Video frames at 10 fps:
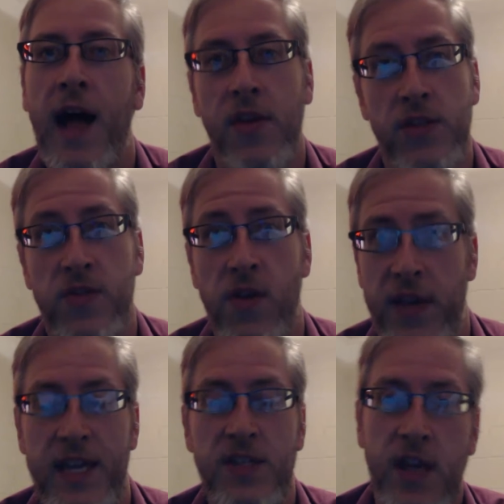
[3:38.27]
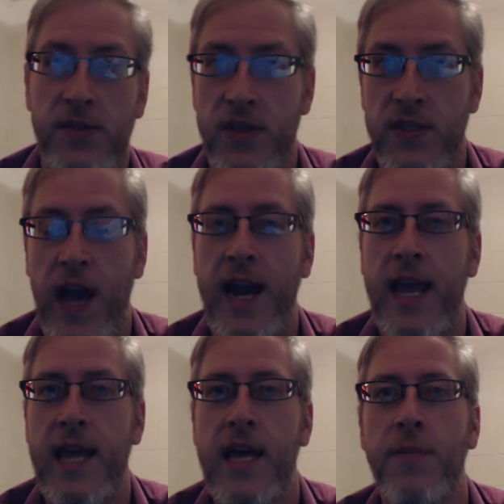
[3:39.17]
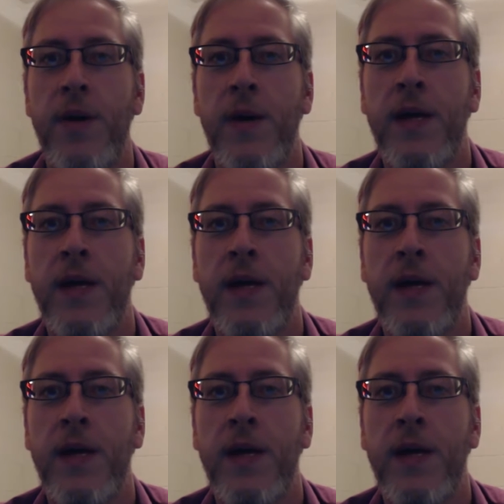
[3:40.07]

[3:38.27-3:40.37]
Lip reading: Those of you on the East Coast, it's 9 a.m.